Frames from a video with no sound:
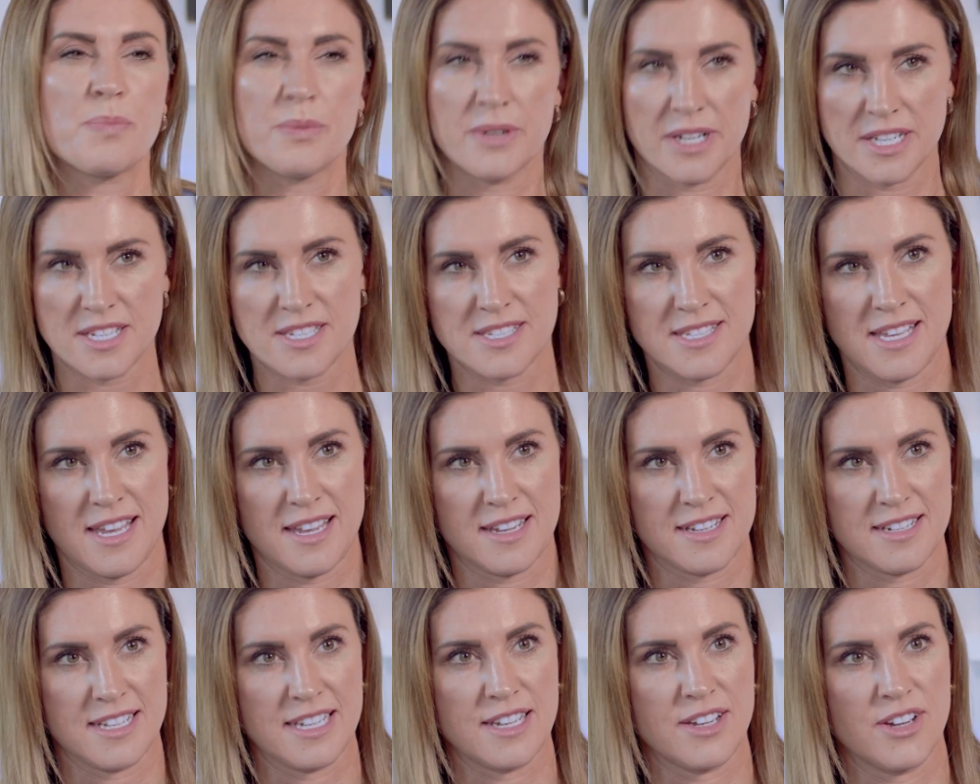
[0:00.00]
British
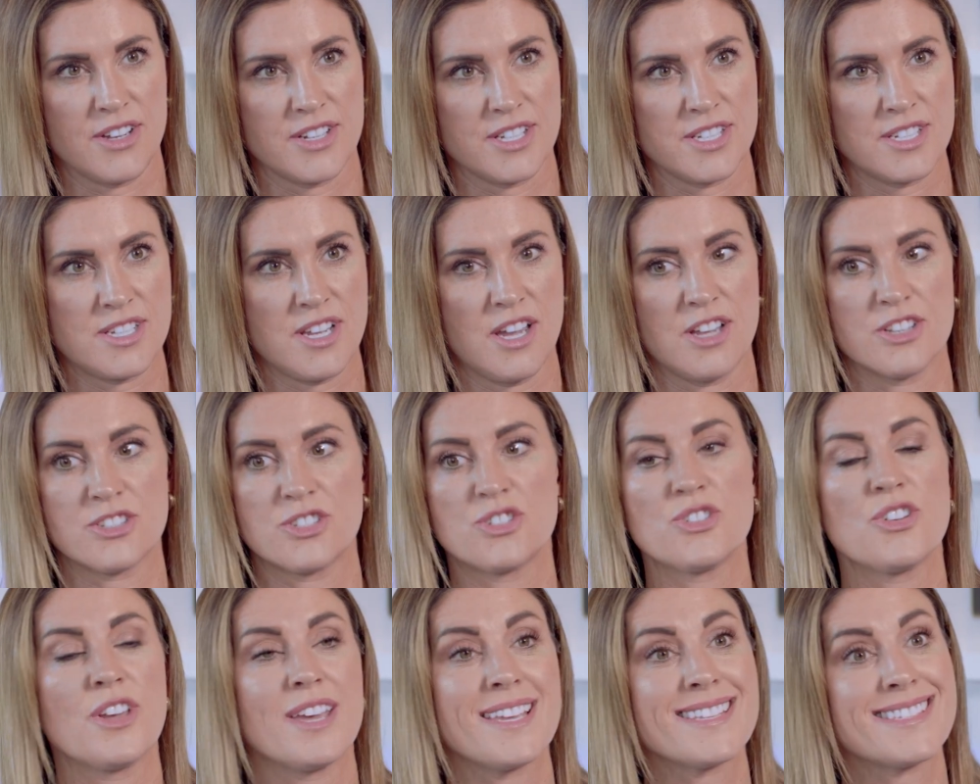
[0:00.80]
Cycling got in
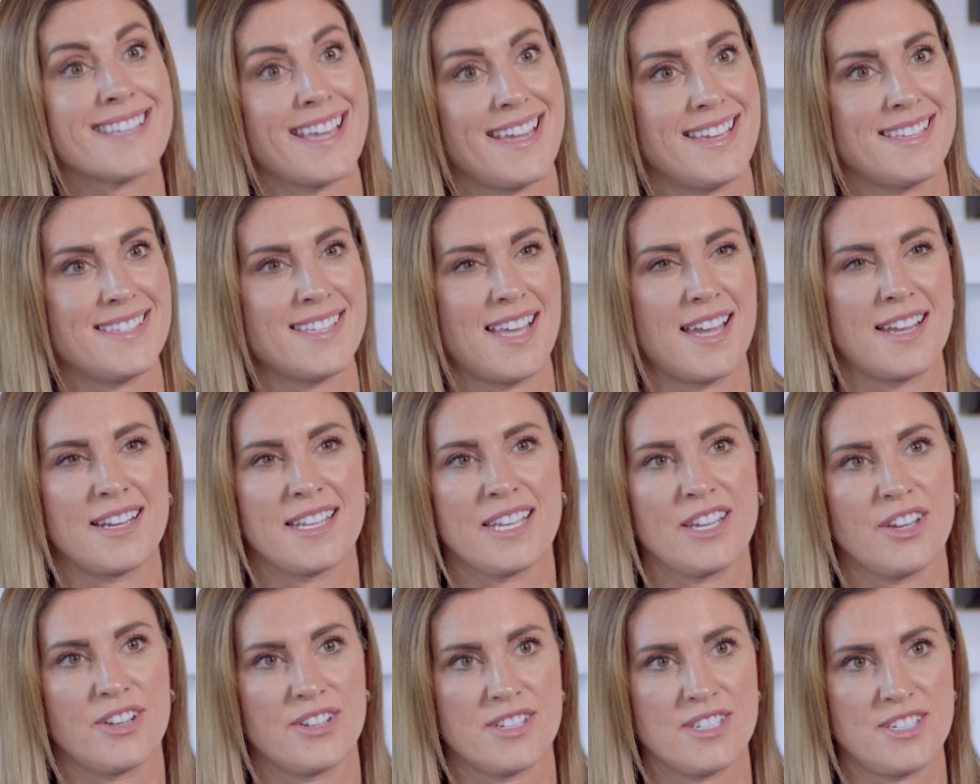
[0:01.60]
touch, USA
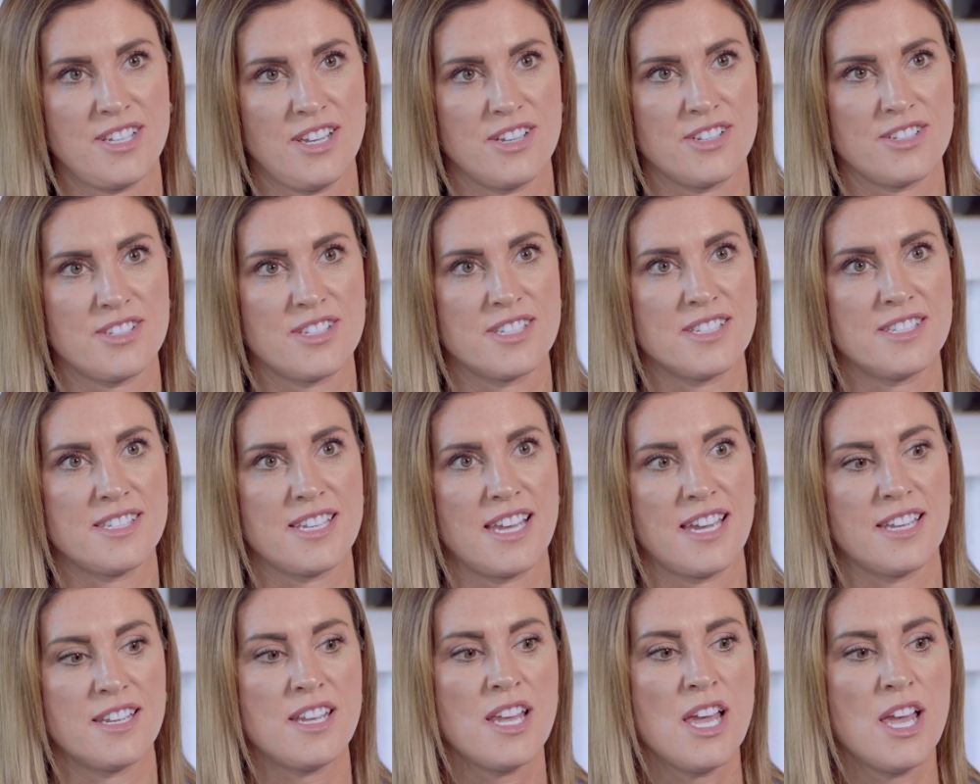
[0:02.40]
Cycling got in touch and
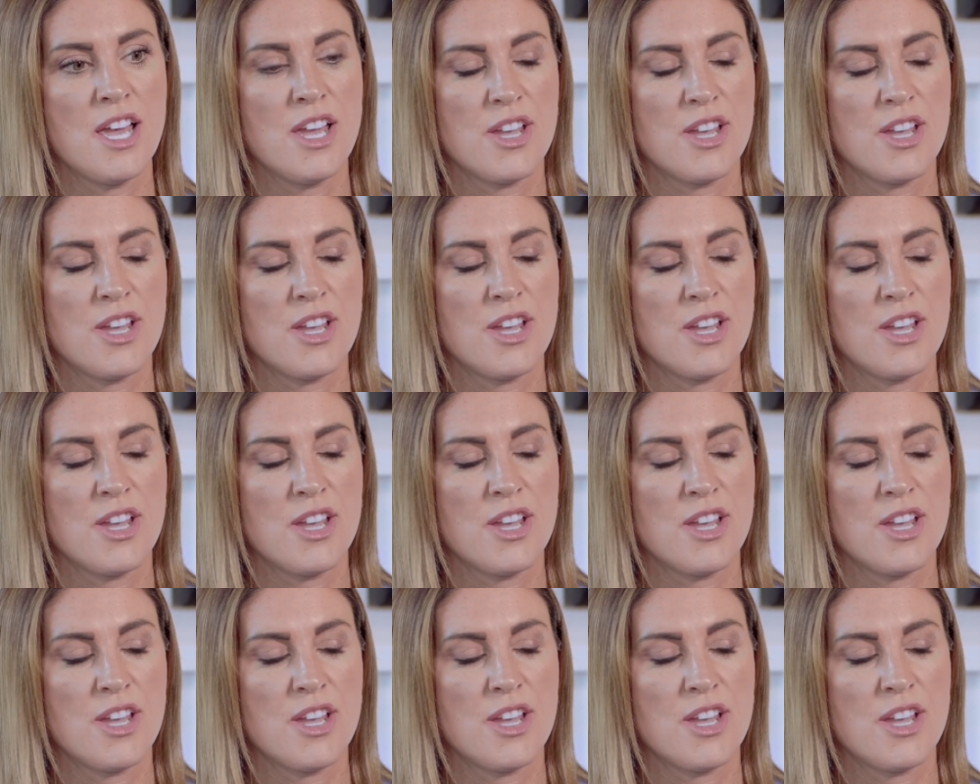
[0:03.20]
said,